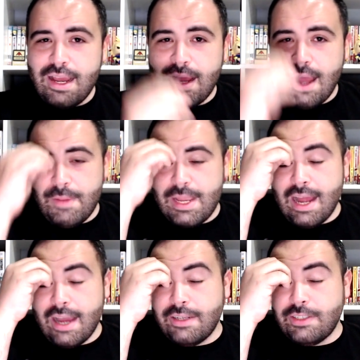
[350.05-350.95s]
Uh, I mean,
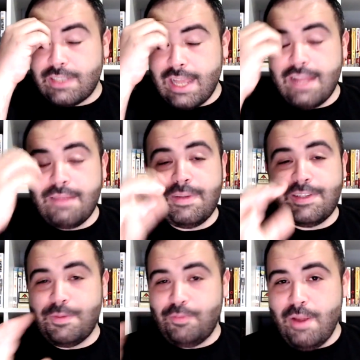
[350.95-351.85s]
I understand the
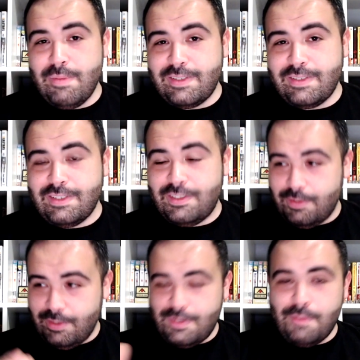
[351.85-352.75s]
basic premise, it's
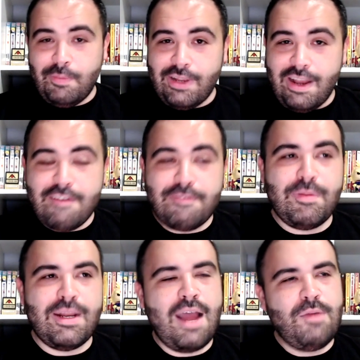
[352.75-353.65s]
simple enough,
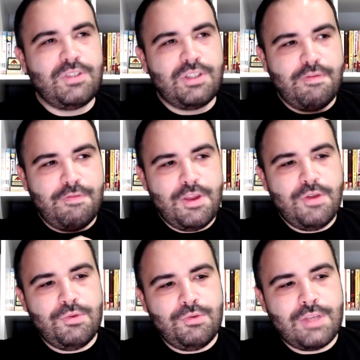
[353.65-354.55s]
but I was
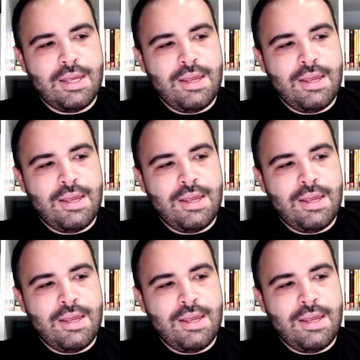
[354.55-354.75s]
confused